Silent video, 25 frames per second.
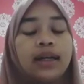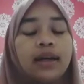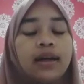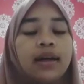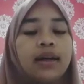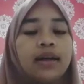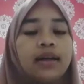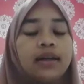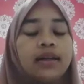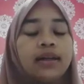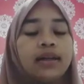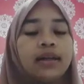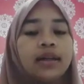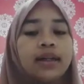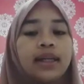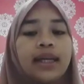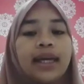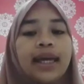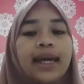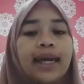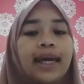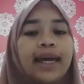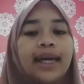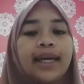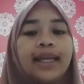
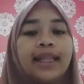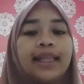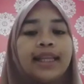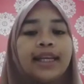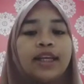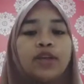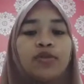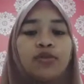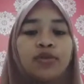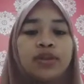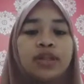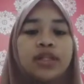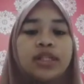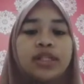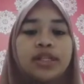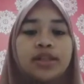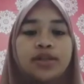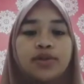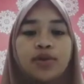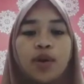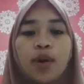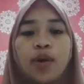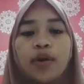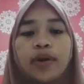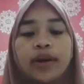Okay, language,
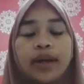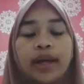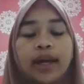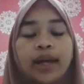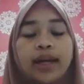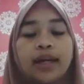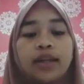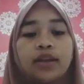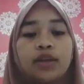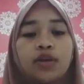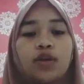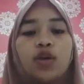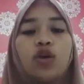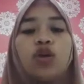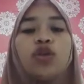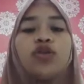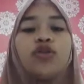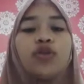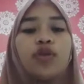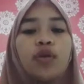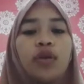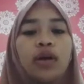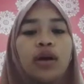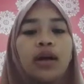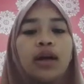talk, and
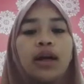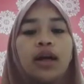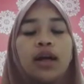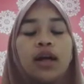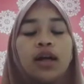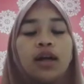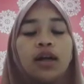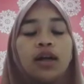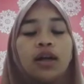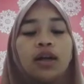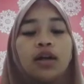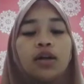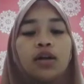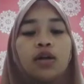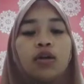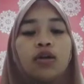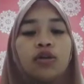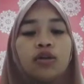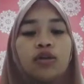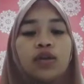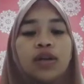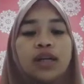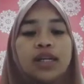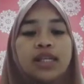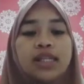culture.
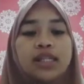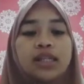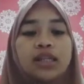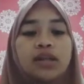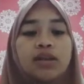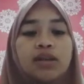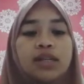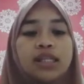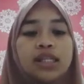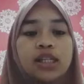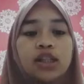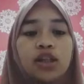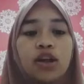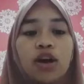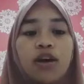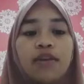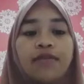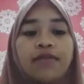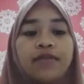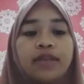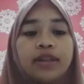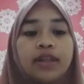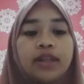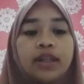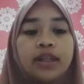Culture is the result of
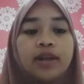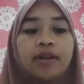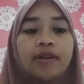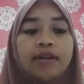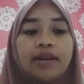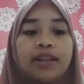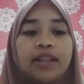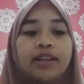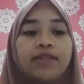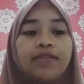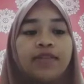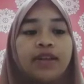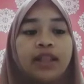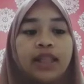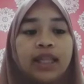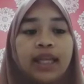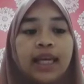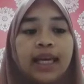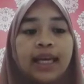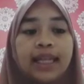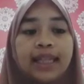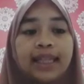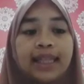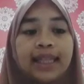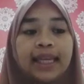the creativity
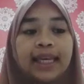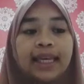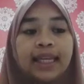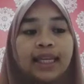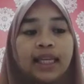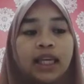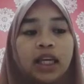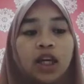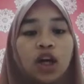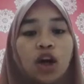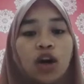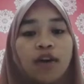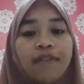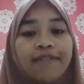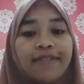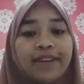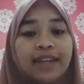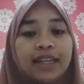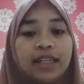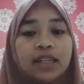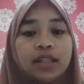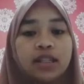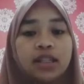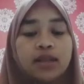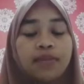and thinking of
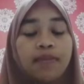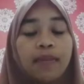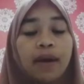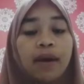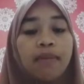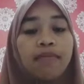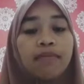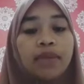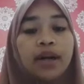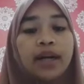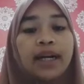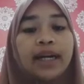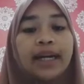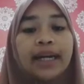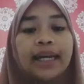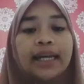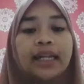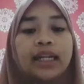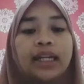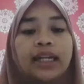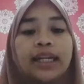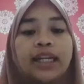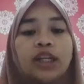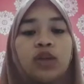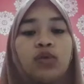each member in
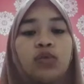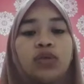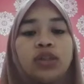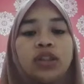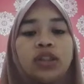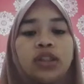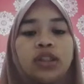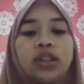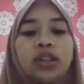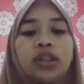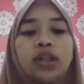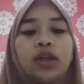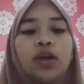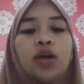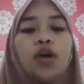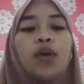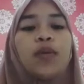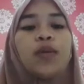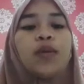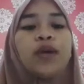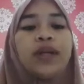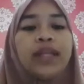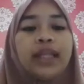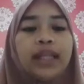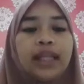language
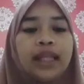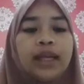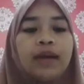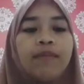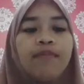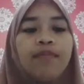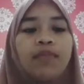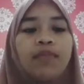community.